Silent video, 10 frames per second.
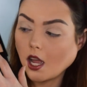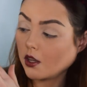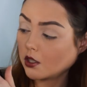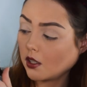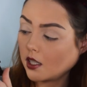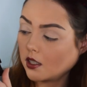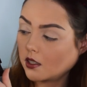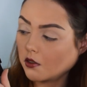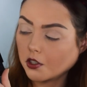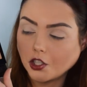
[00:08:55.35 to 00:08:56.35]
I also like the
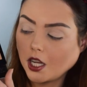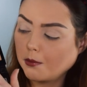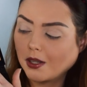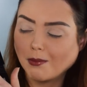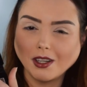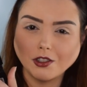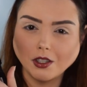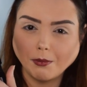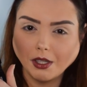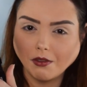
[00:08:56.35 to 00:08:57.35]
silver shade, but I'm not sure
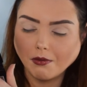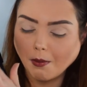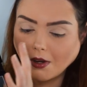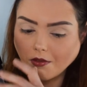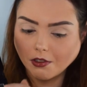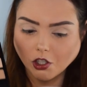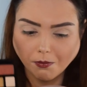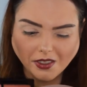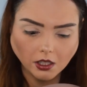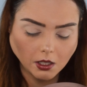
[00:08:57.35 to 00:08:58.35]
I'm gonna, I'm not sure
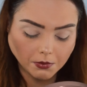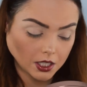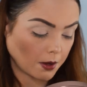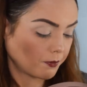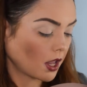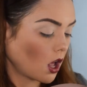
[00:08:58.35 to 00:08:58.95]
I'm feeling him today.